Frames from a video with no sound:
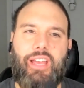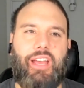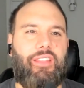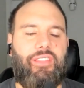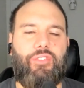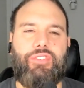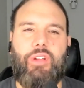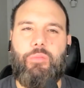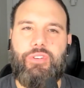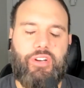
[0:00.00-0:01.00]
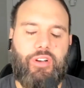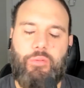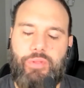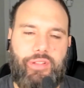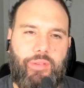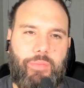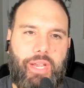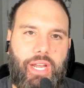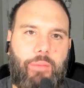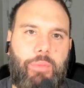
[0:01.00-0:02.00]
Those numbers are completely
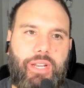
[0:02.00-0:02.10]
made up,